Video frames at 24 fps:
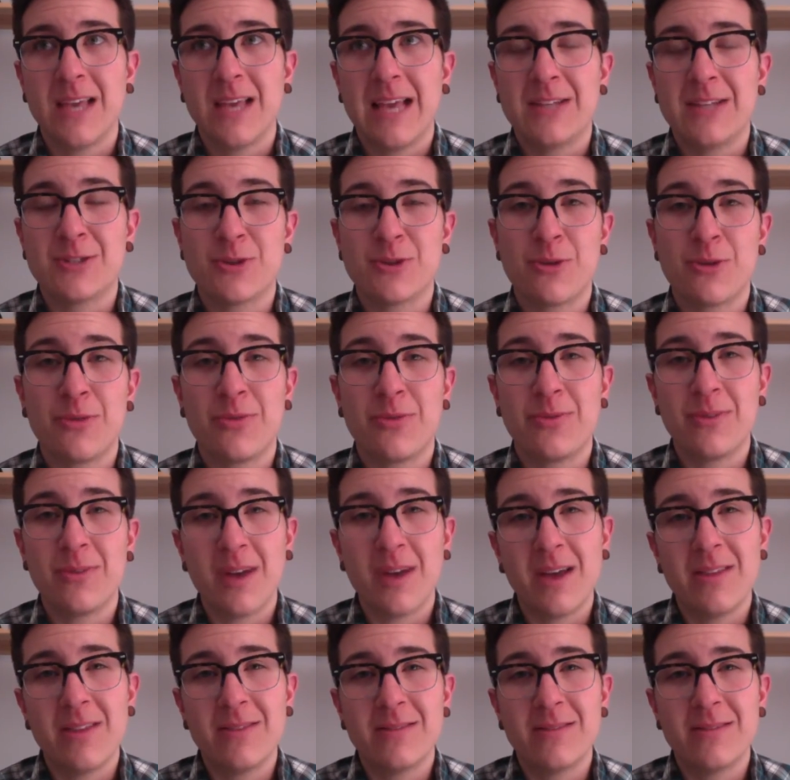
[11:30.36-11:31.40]
so
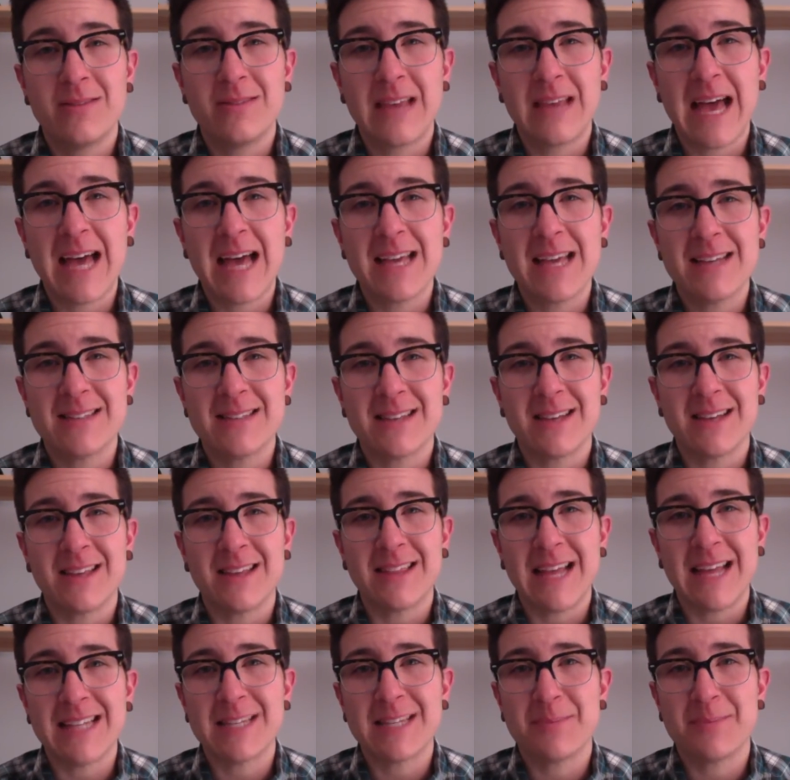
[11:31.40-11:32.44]

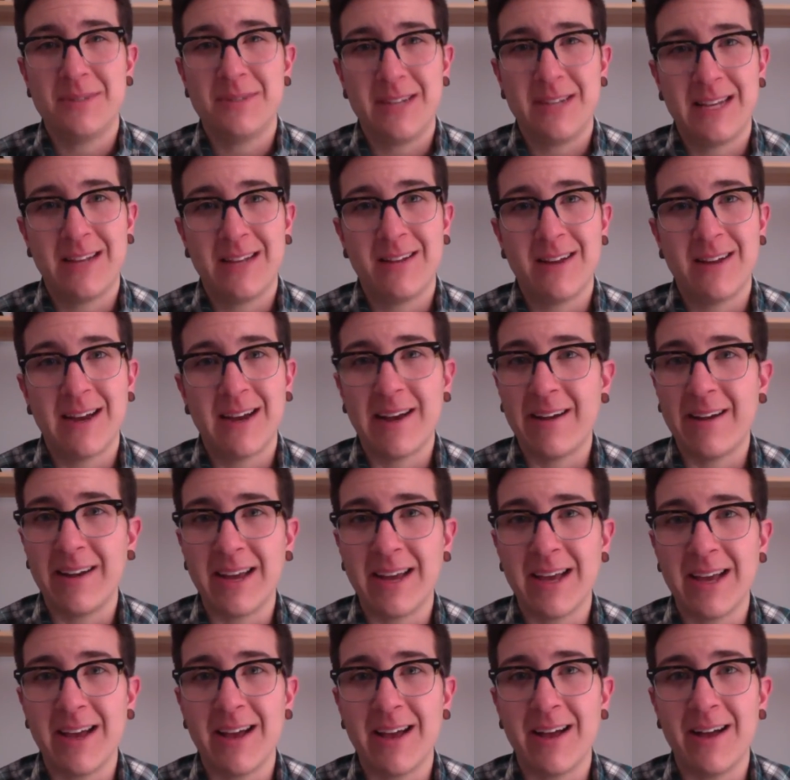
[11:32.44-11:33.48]
that's a particular
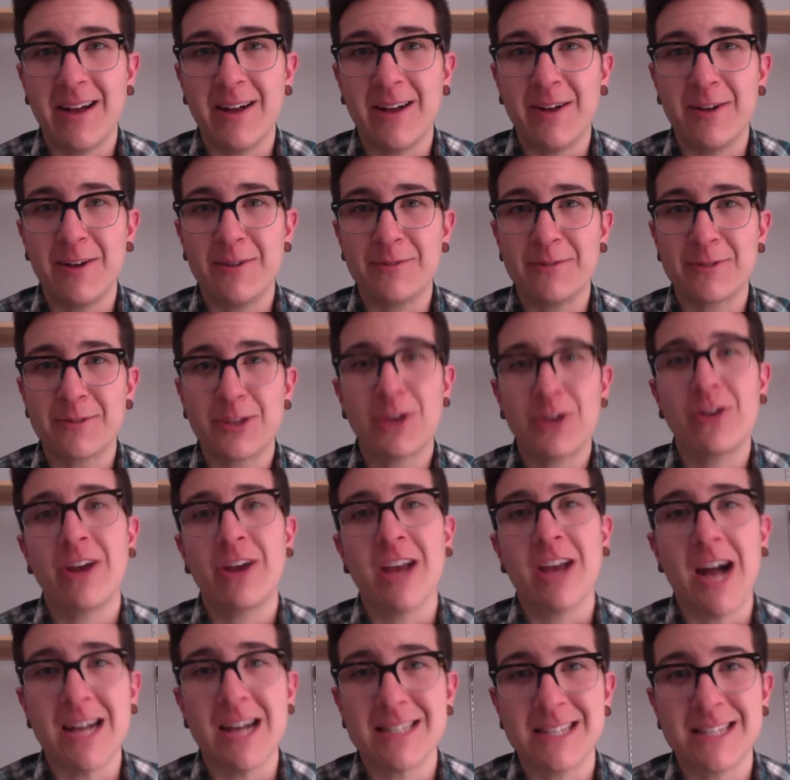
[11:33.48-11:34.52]
area of
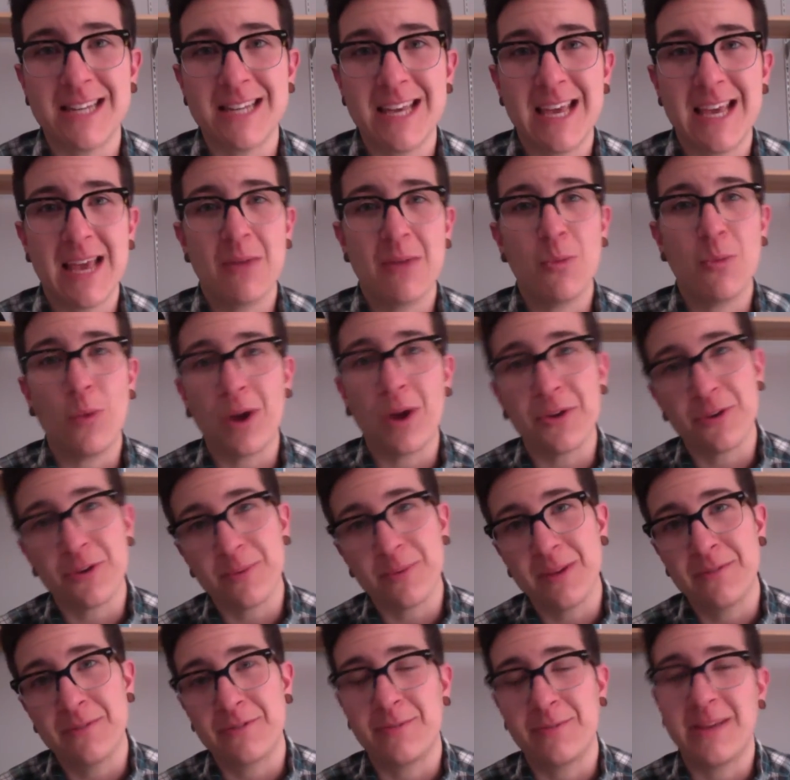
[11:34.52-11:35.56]
curiosity and
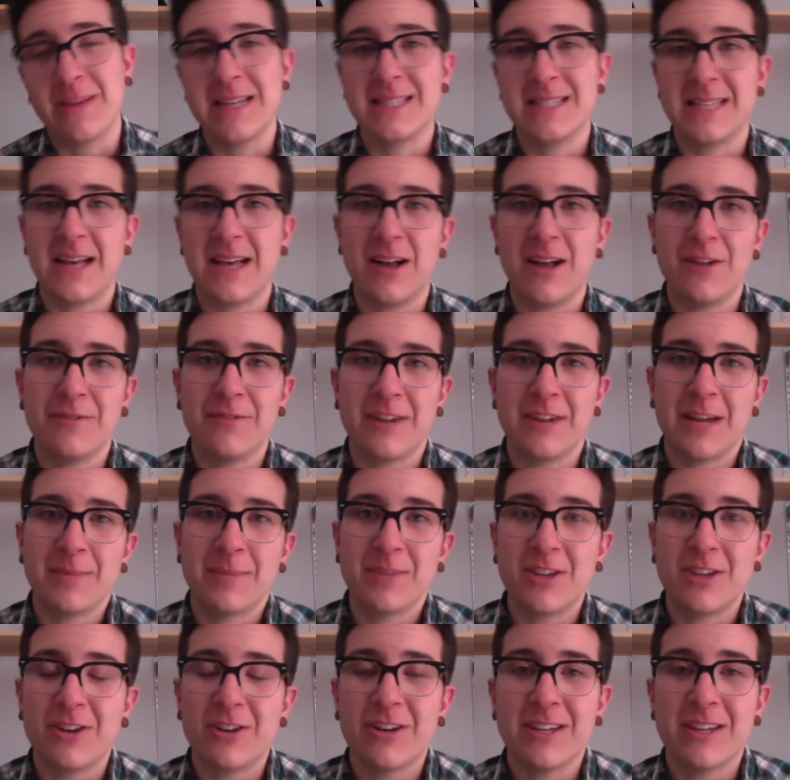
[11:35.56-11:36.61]
wonderment for myself, and I'm
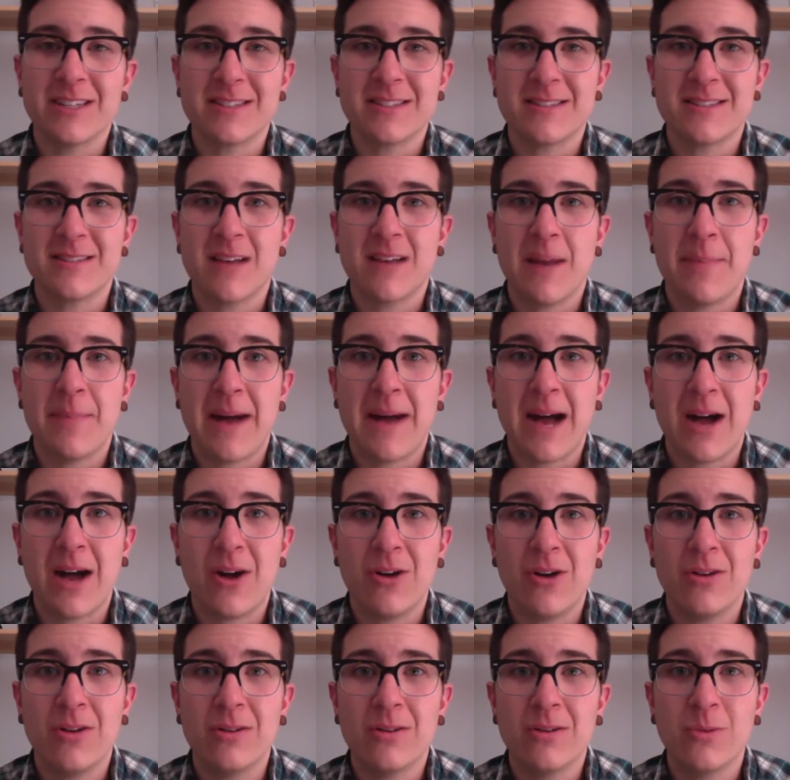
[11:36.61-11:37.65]
curious
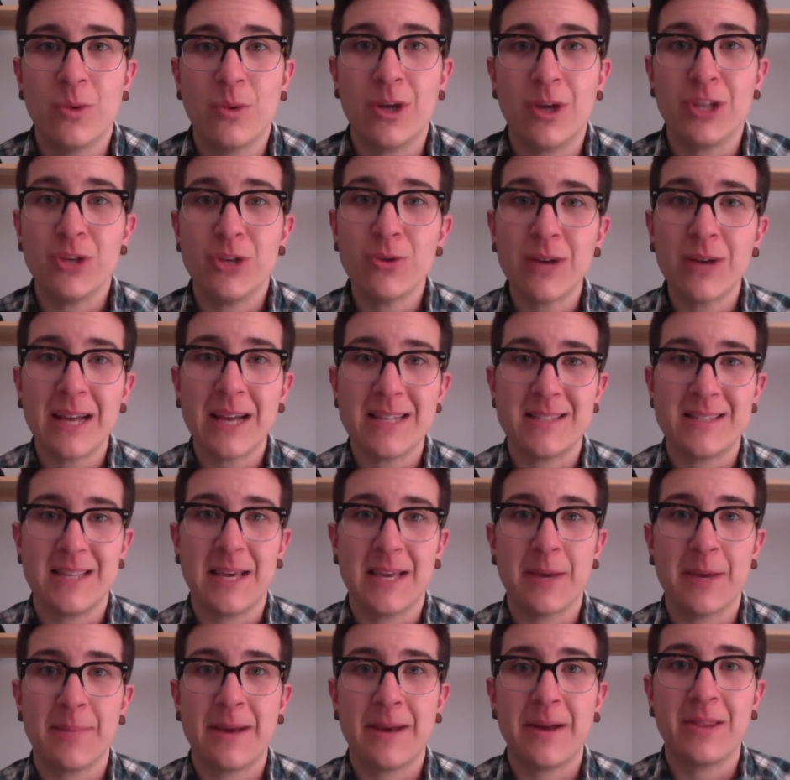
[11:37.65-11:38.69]
about what you guys
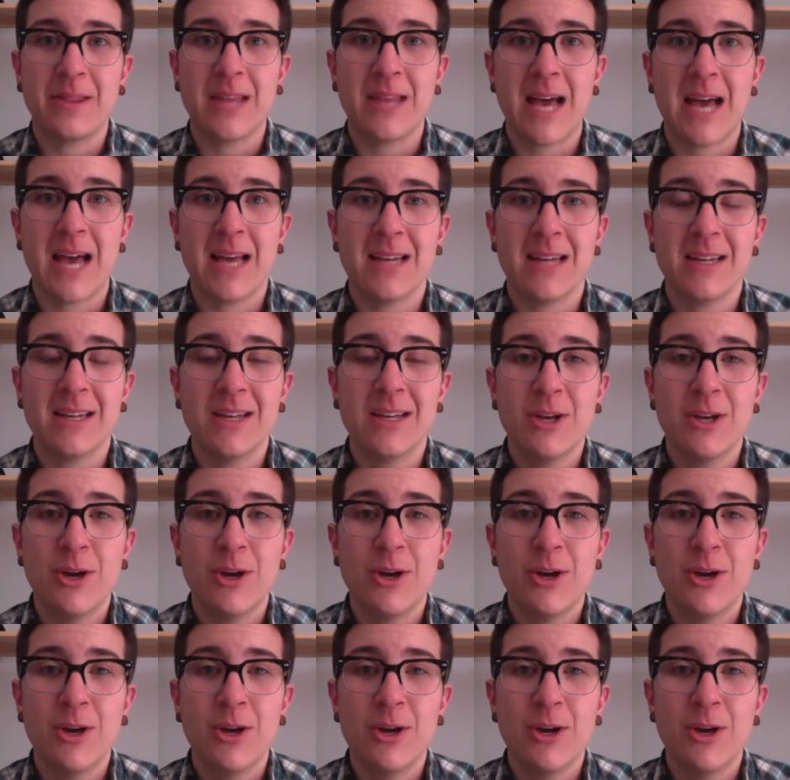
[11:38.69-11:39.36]
think about that,